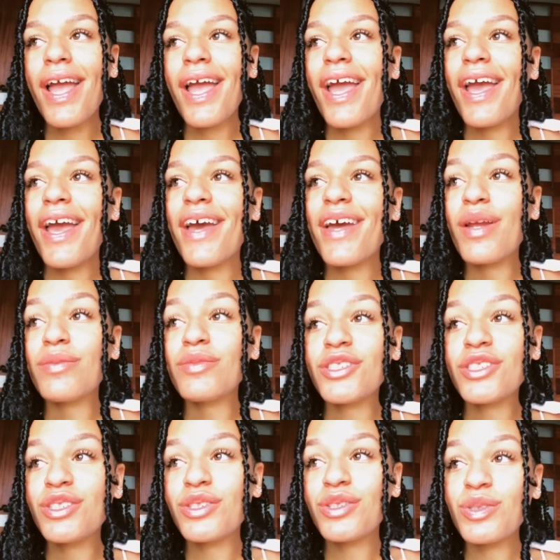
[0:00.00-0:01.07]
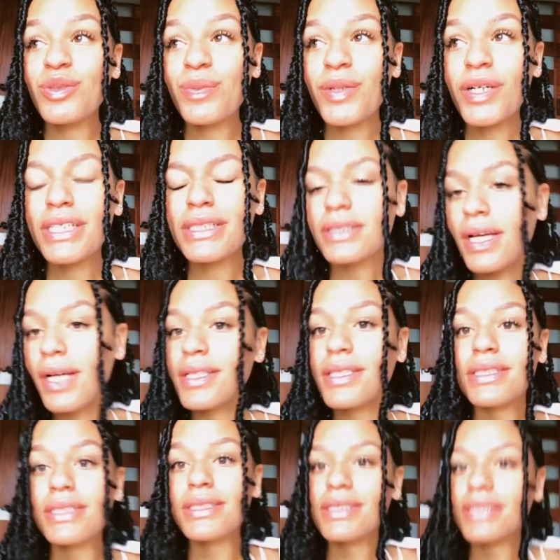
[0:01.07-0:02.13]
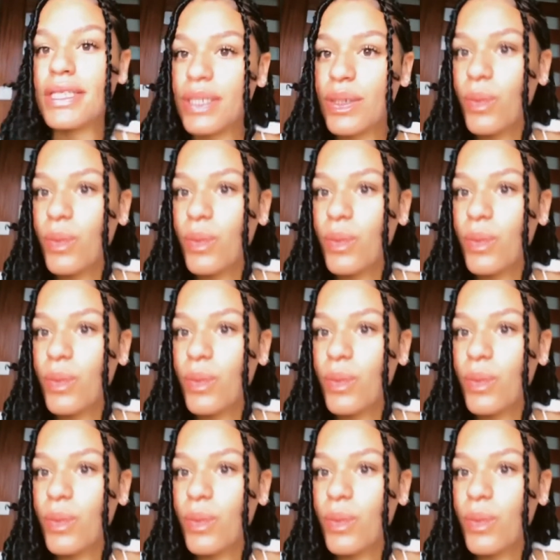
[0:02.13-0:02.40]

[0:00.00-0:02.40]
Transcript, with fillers: And I'm just super excited to see